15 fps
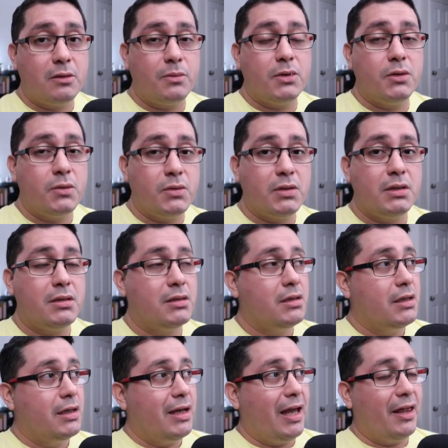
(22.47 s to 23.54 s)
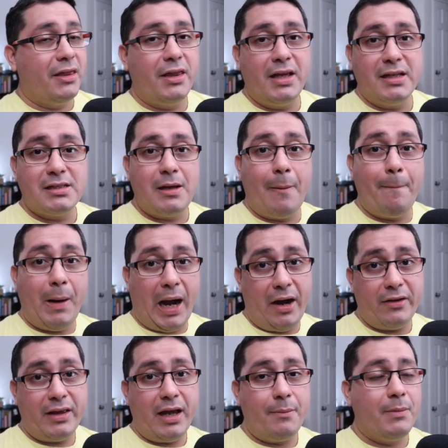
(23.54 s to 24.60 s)
to be using this
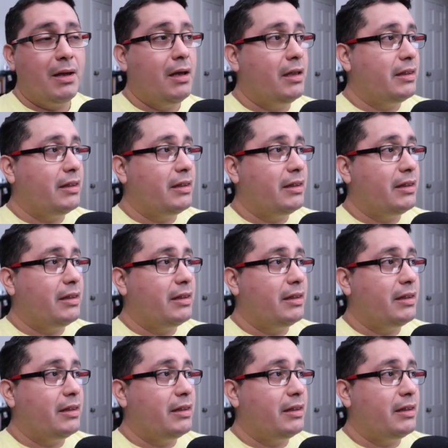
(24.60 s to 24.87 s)
paradigm.